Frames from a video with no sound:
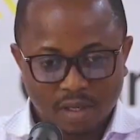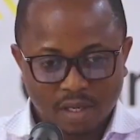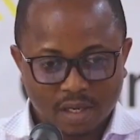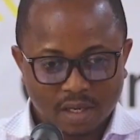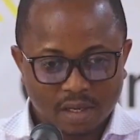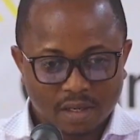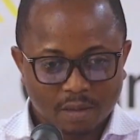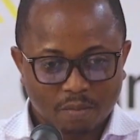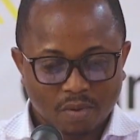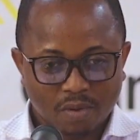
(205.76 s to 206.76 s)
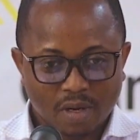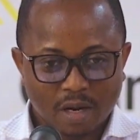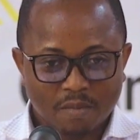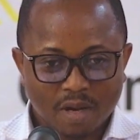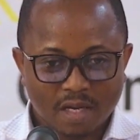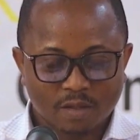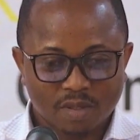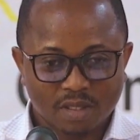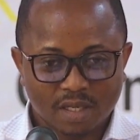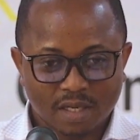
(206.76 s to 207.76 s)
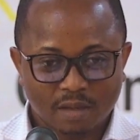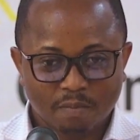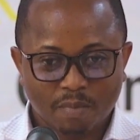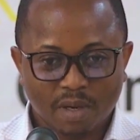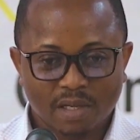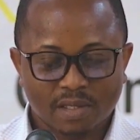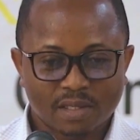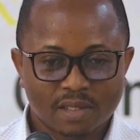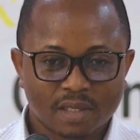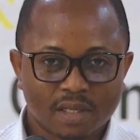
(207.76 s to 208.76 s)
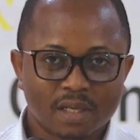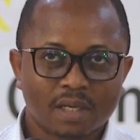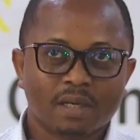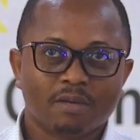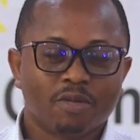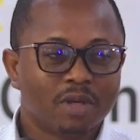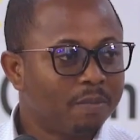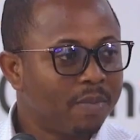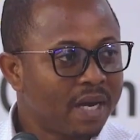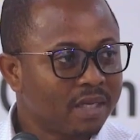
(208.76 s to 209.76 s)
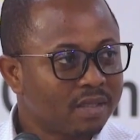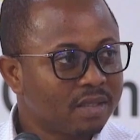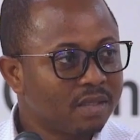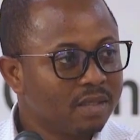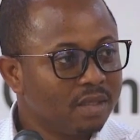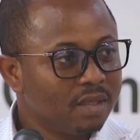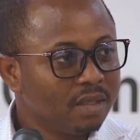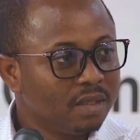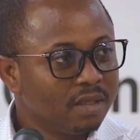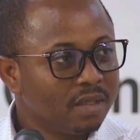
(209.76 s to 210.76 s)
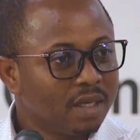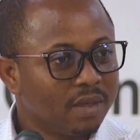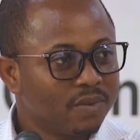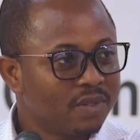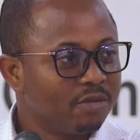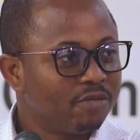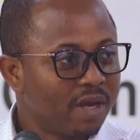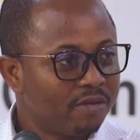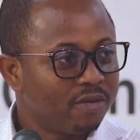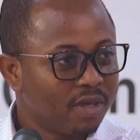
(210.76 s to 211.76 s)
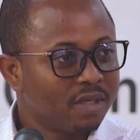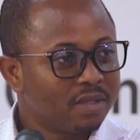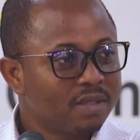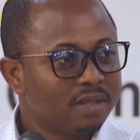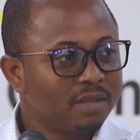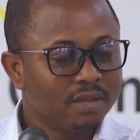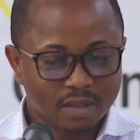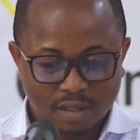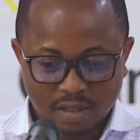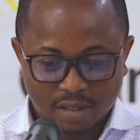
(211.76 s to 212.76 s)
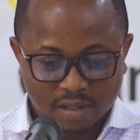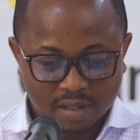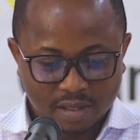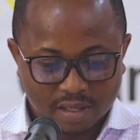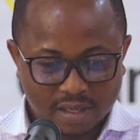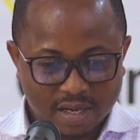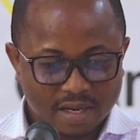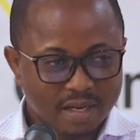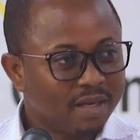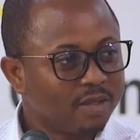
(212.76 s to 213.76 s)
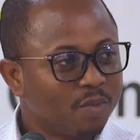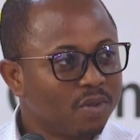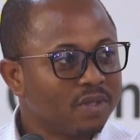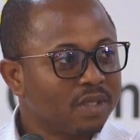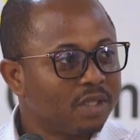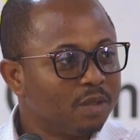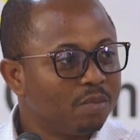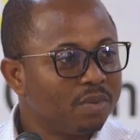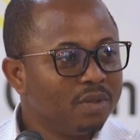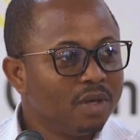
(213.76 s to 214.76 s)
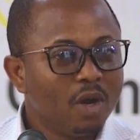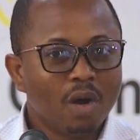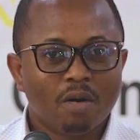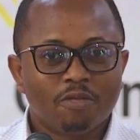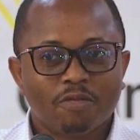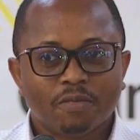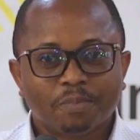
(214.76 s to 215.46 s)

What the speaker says: The program has been taking place for the past, I would say, 5 years under the sponsorship of